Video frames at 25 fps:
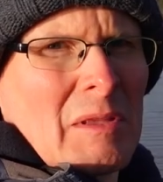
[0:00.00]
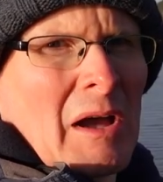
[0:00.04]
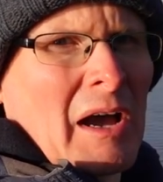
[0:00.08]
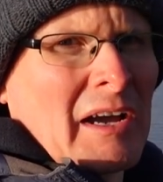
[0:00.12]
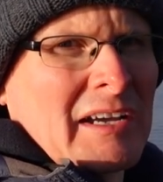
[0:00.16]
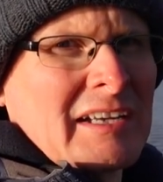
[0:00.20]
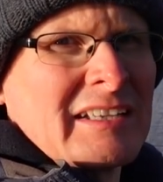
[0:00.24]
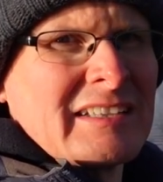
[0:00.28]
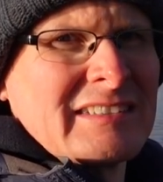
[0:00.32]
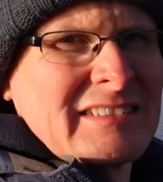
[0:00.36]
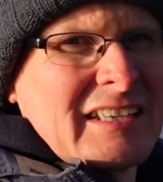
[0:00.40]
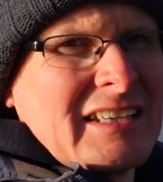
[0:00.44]
I
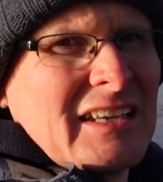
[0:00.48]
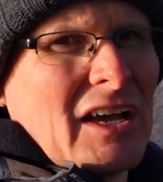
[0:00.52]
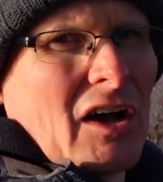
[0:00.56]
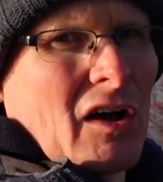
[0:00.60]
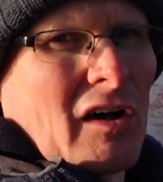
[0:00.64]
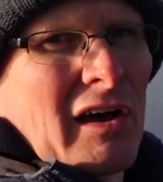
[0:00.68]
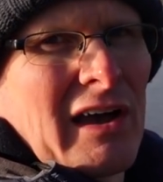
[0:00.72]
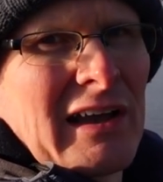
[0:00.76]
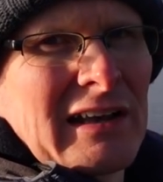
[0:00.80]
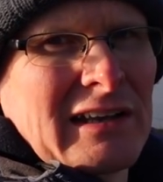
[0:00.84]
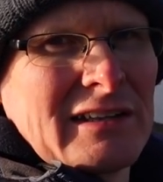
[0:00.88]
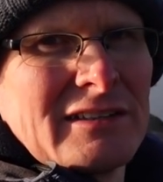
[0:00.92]
can see
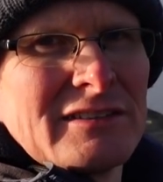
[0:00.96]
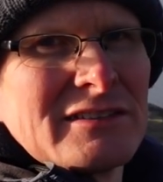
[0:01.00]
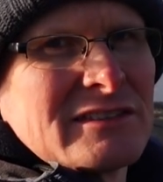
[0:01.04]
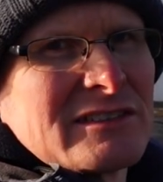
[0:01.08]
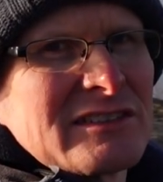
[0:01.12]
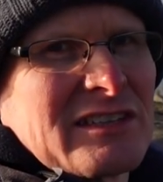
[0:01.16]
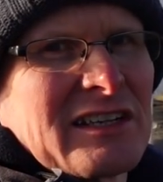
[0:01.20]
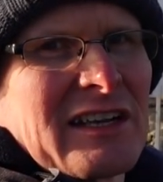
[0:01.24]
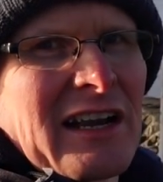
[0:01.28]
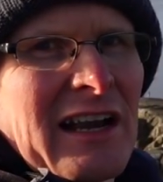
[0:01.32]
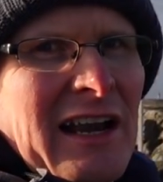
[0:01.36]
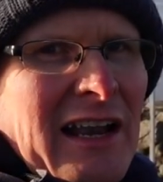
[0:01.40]

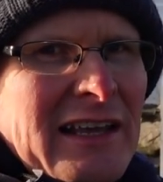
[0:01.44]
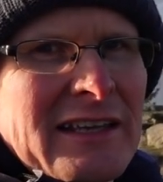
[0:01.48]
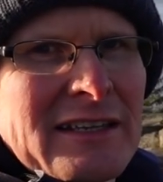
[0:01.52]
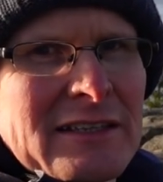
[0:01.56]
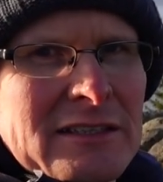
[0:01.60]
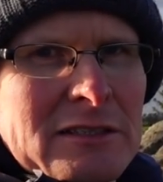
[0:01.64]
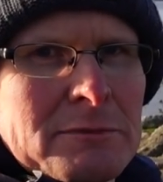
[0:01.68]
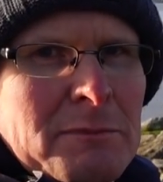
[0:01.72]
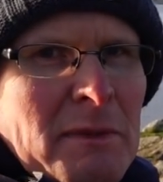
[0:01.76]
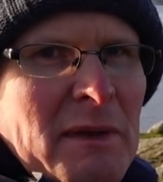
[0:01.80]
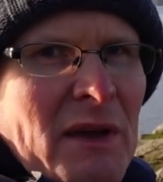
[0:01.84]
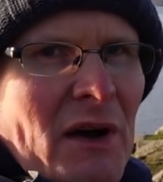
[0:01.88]
islands and
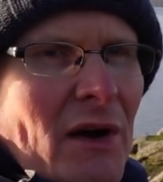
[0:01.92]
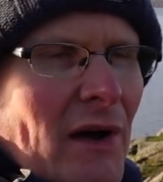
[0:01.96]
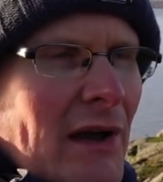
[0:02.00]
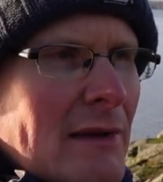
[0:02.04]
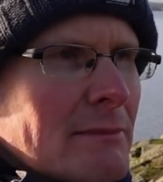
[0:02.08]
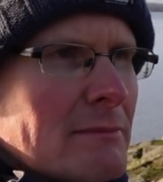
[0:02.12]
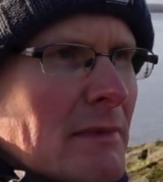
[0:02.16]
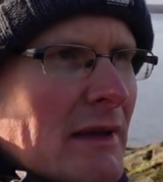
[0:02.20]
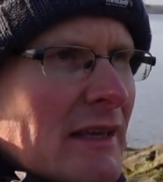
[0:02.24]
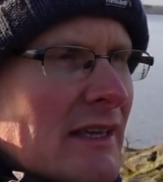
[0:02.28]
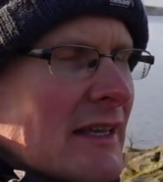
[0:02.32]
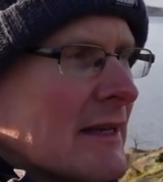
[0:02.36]
lakes
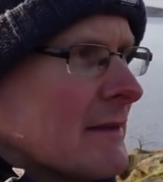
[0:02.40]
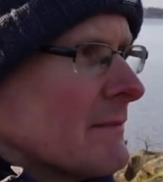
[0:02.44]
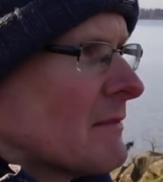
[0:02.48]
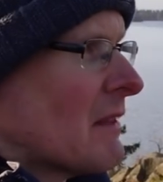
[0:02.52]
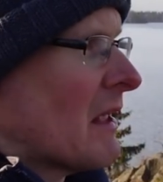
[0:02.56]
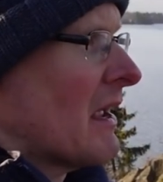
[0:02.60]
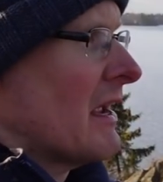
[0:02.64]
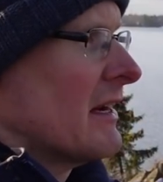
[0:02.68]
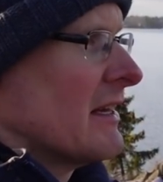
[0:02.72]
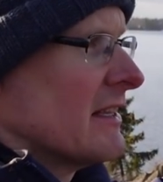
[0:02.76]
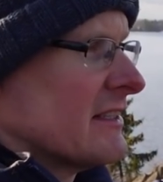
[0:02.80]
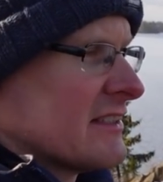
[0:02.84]
behind me.
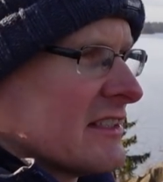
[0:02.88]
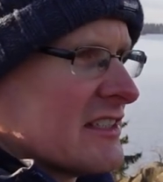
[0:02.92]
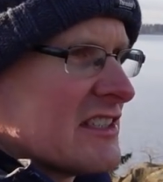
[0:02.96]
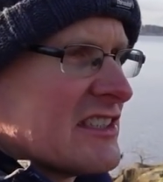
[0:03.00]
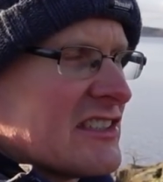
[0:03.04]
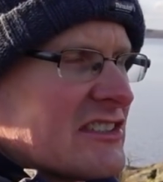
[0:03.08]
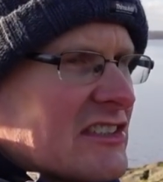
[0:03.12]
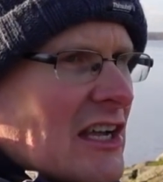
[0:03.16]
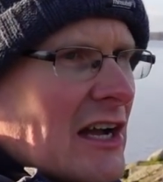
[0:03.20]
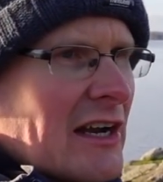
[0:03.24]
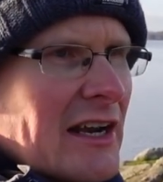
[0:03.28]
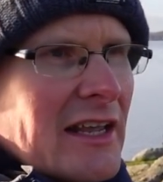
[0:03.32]
It is a
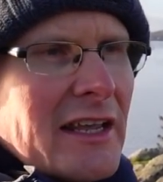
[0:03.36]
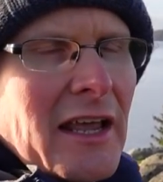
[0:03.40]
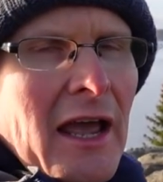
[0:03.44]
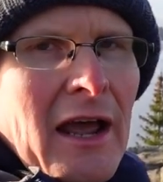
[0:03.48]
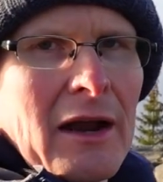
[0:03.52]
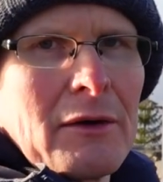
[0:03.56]
stunning